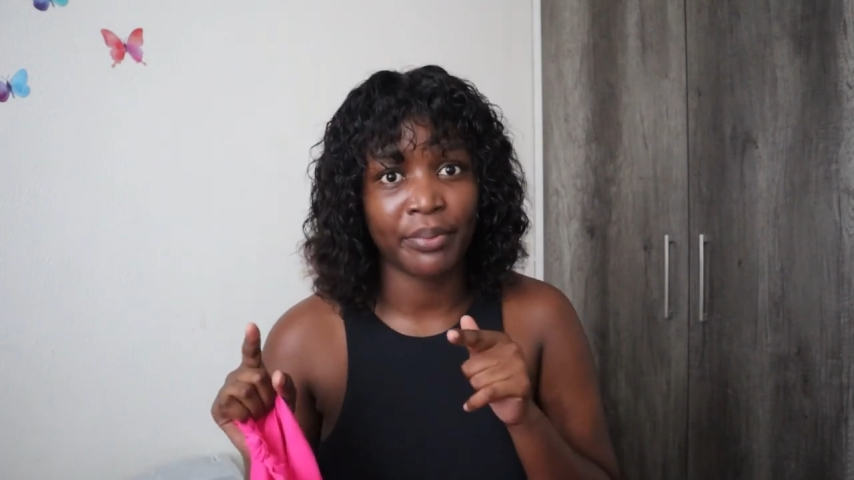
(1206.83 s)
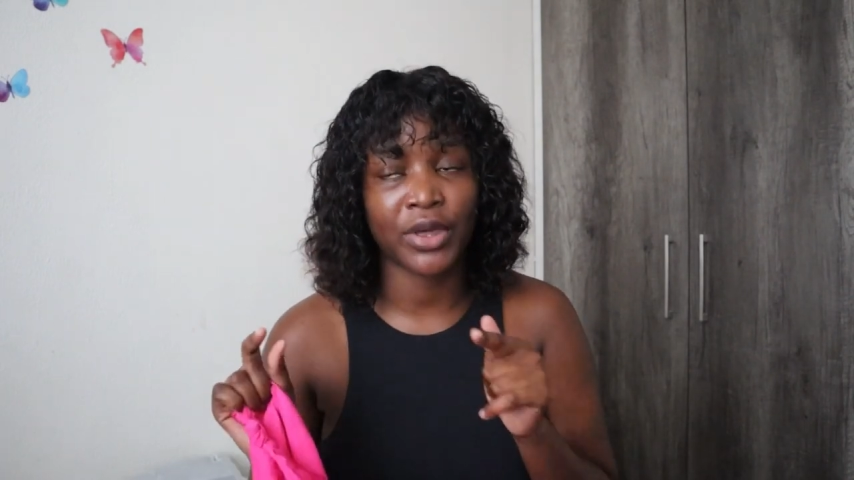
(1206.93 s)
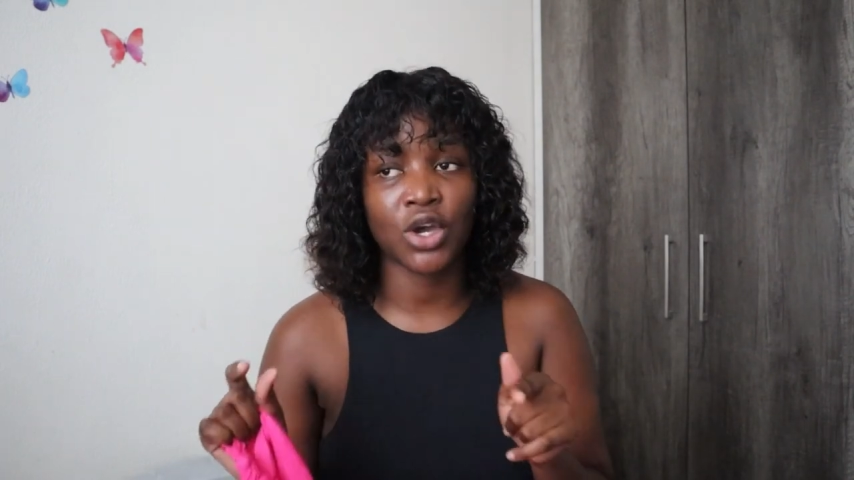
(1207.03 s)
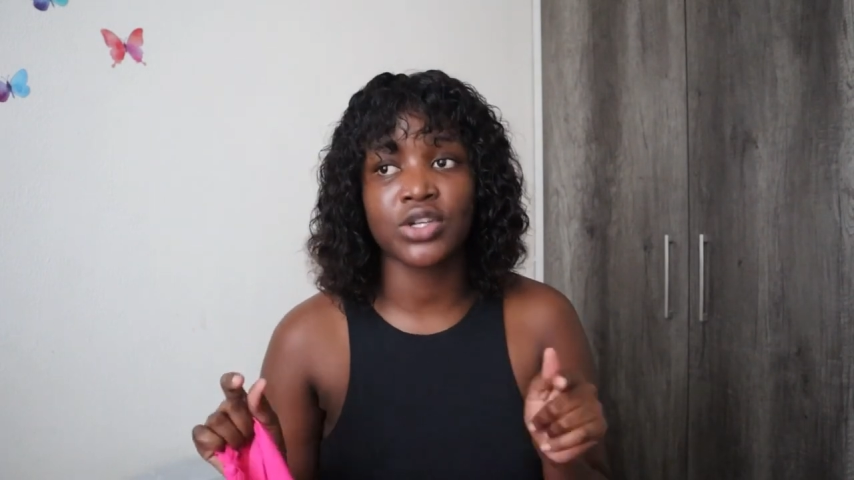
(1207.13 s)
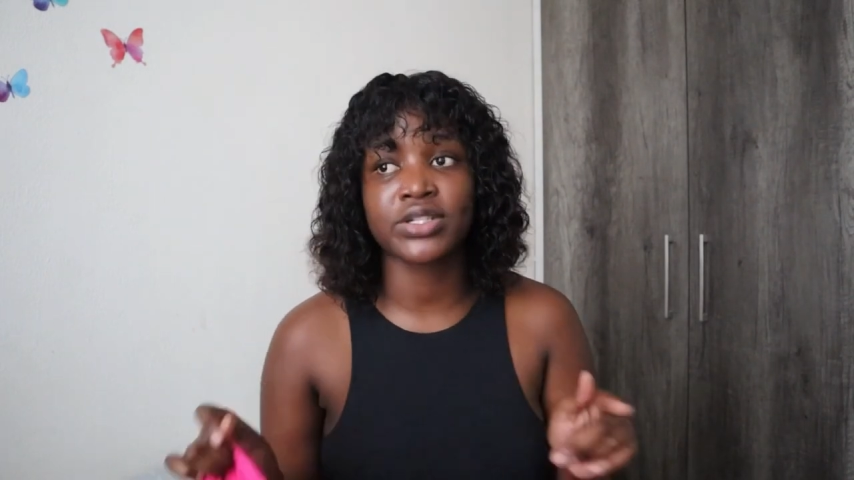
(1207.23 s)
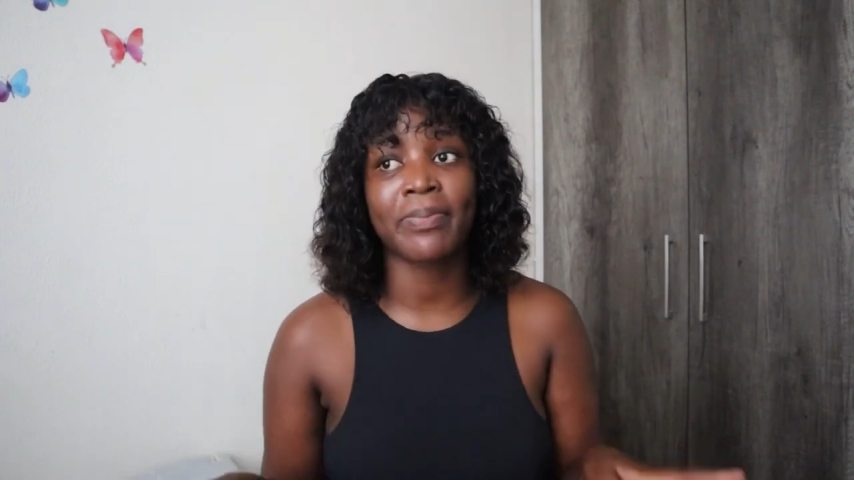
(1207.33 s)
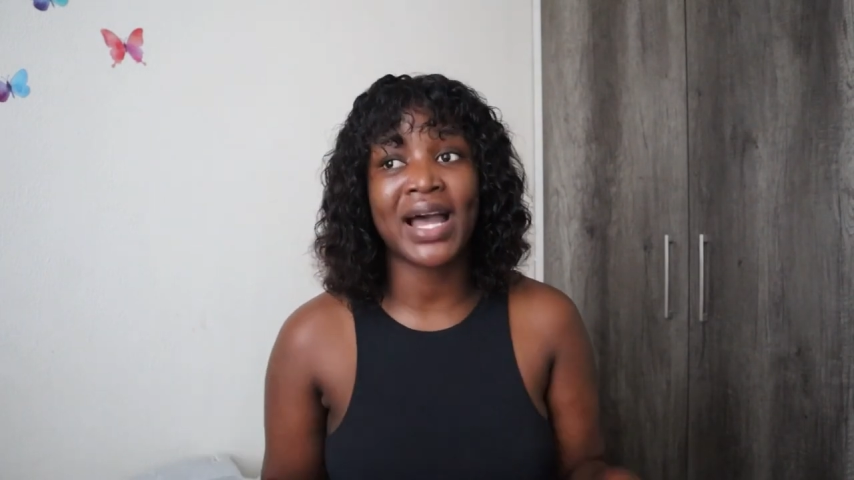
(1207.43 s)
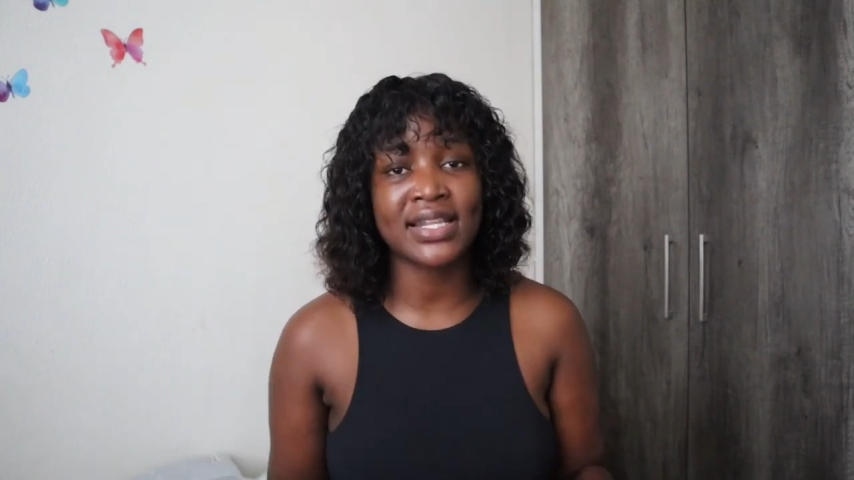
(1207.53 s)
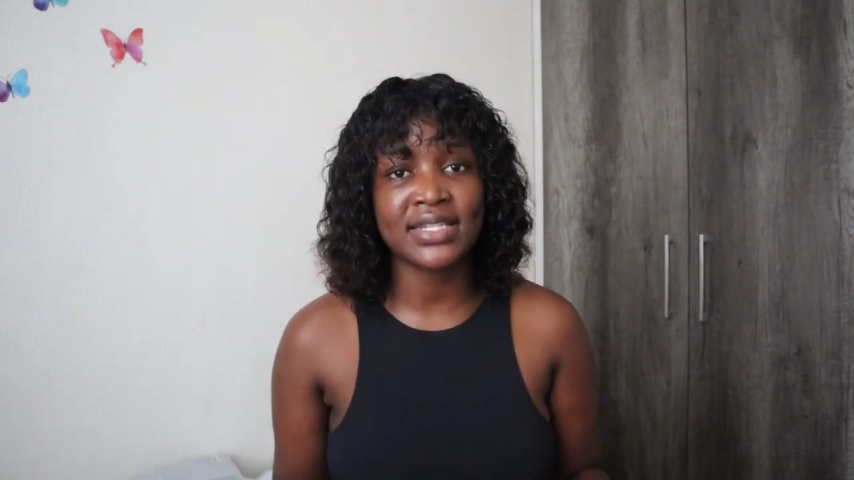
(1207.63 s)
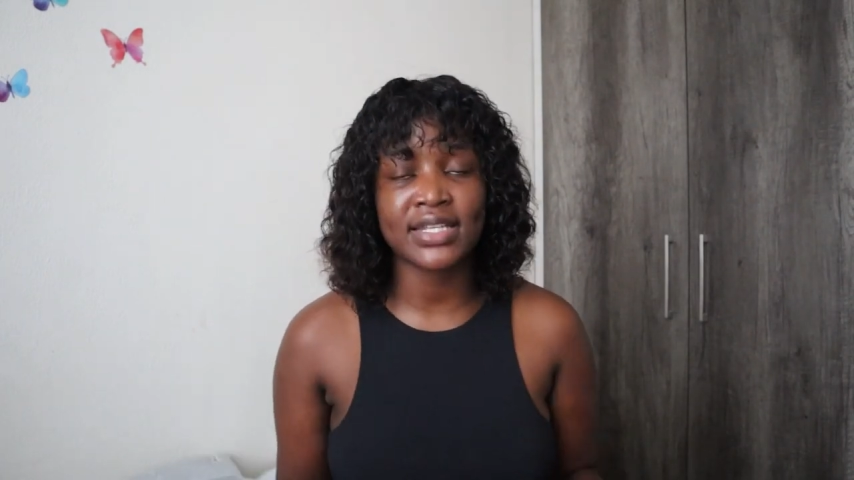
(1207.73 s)
because
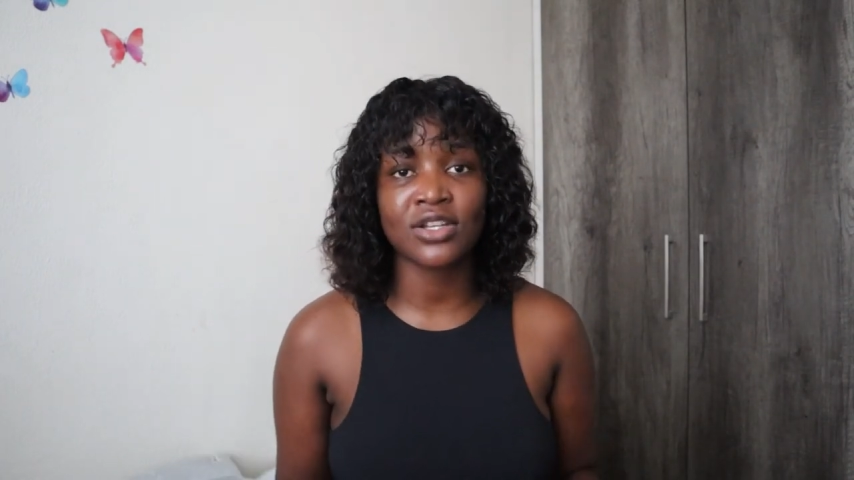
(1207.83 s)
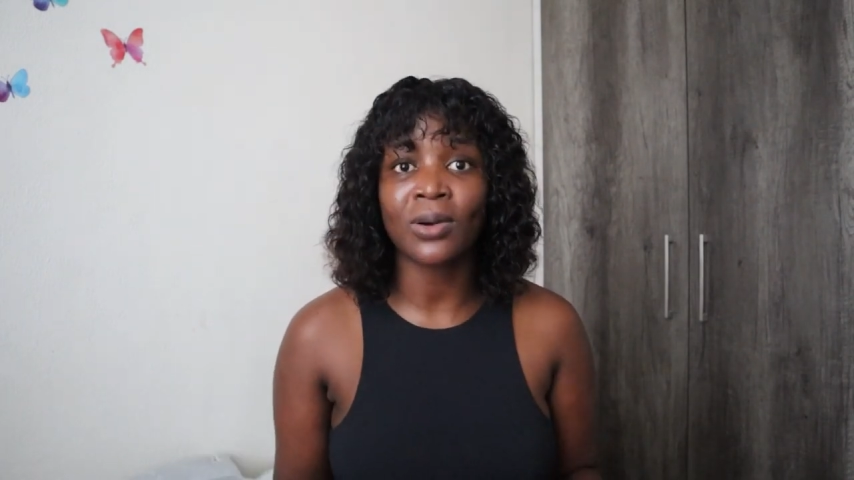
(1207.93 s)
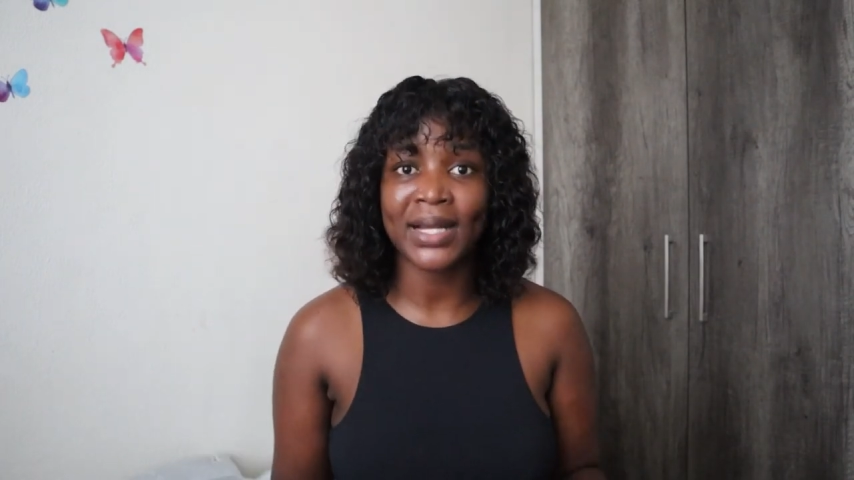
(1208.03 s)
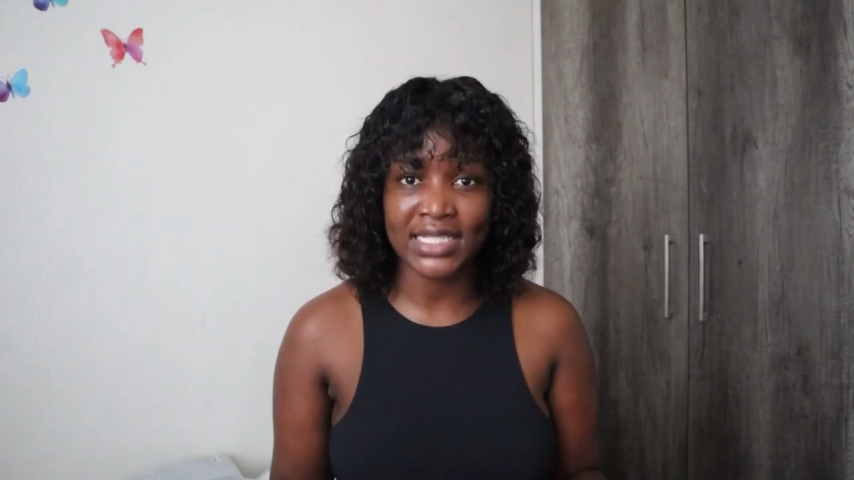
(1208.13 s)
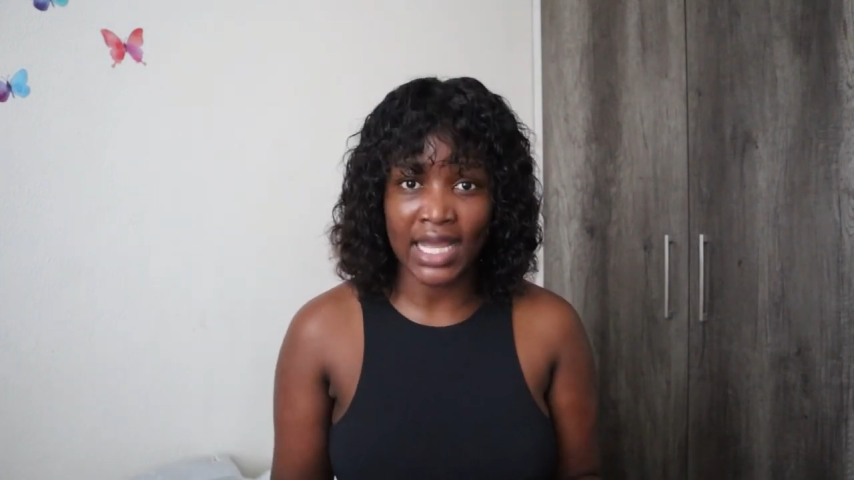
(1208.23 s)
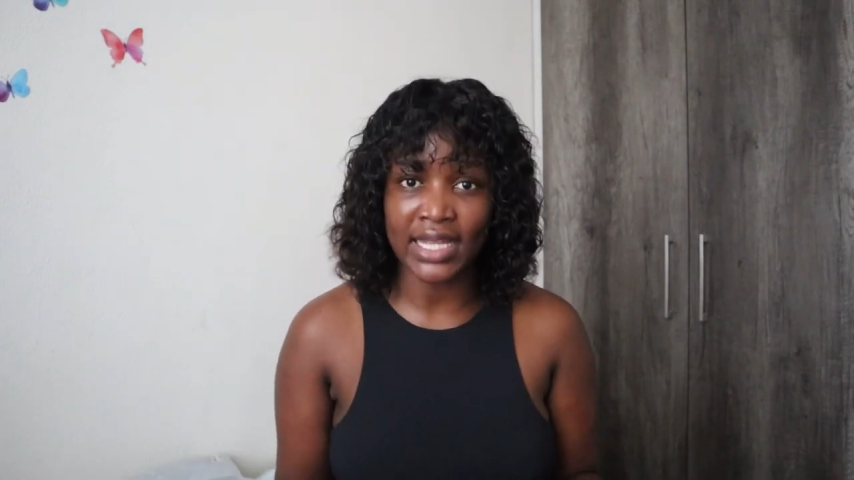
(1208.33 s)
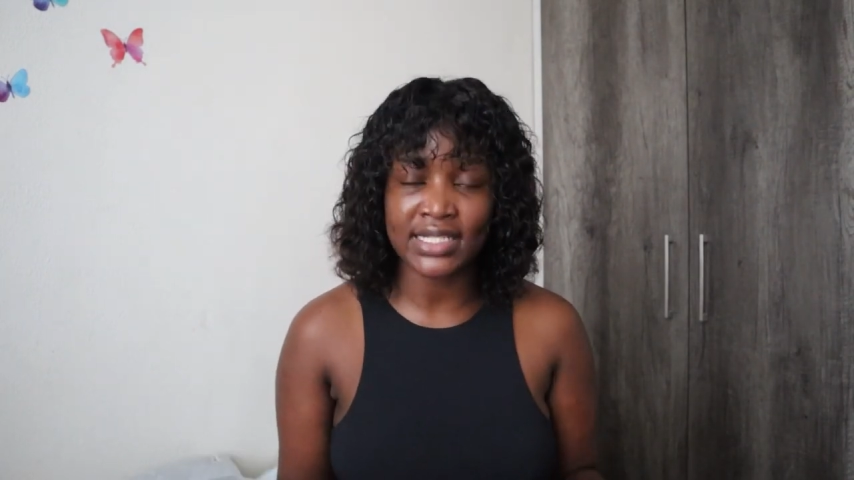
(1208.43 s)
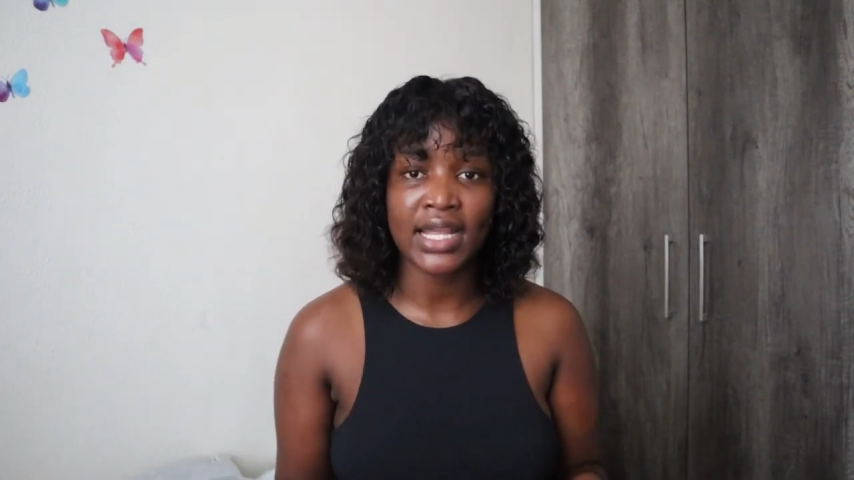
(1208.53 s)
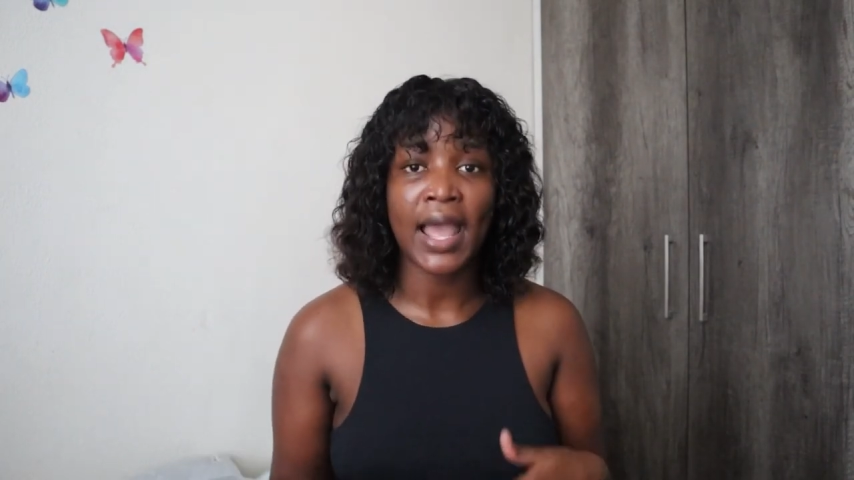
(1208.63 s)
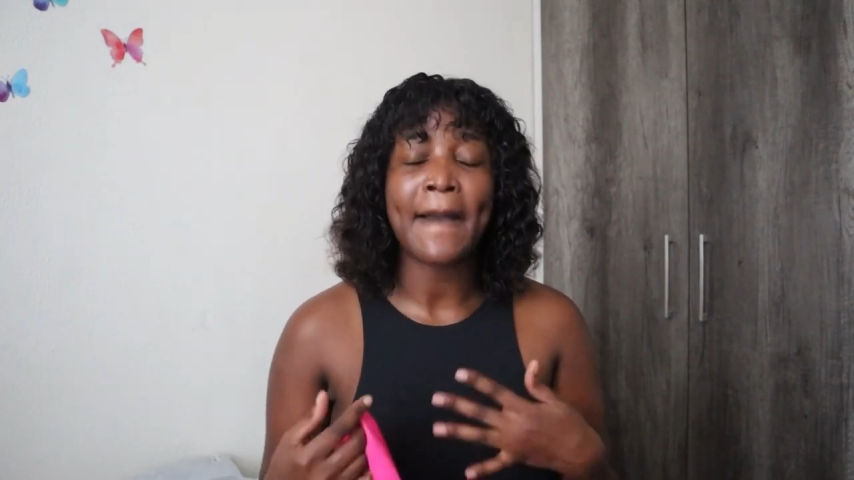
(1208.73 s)
pansy ioba tight.